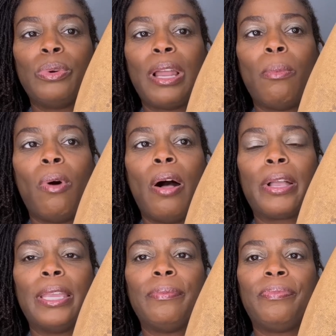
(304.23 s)
when I'm
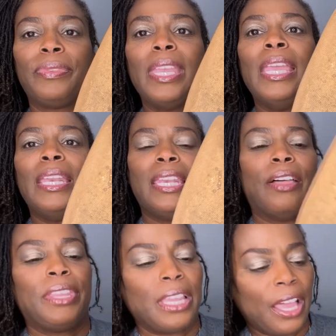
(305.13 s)
walking. Now,
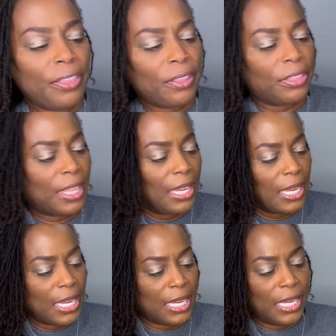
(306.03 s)
the other thing
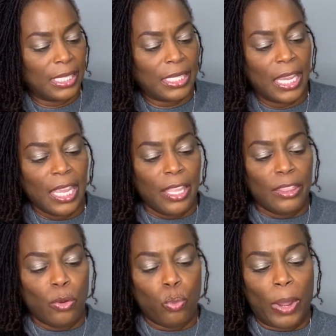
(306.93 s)
is
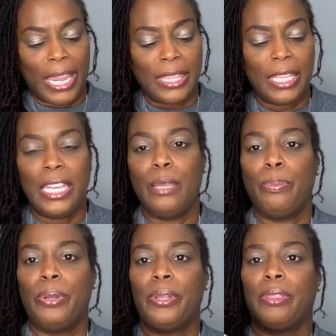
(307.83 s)
the way that he
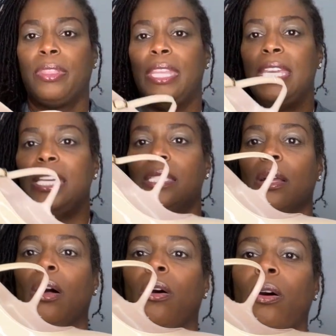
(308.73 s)
put these
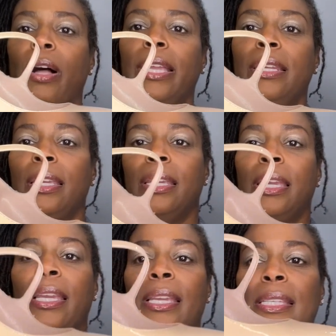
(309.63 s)
on.
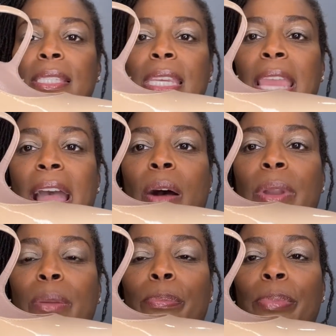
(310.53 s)
See how
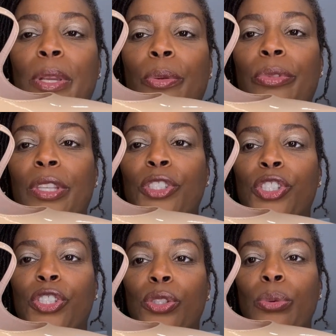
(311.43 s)
it built the
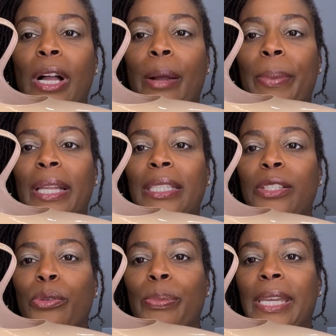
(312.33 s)
shoe up a
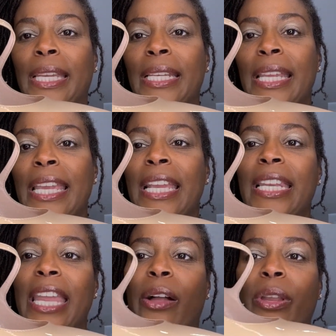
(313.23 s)
little bit?
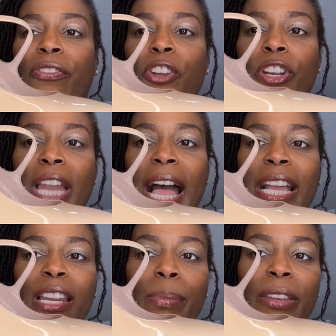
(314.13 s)
Now, if you're not
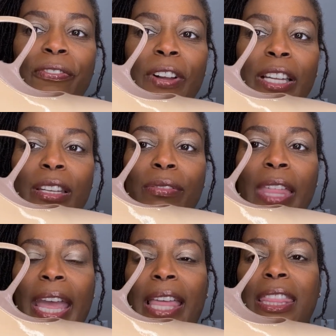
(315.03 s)
going to be fond of
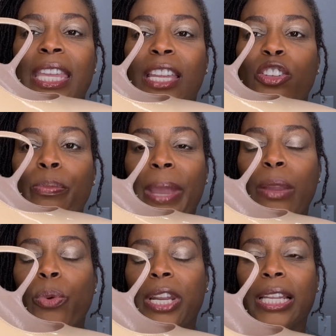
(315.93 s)
that, then you may
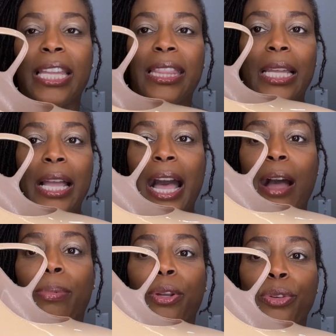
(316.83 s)
want to let the
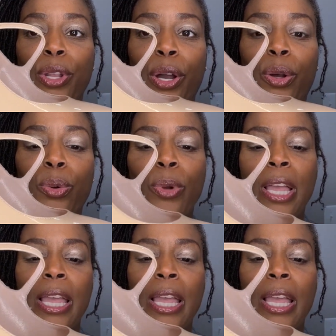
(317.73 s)
cobbler know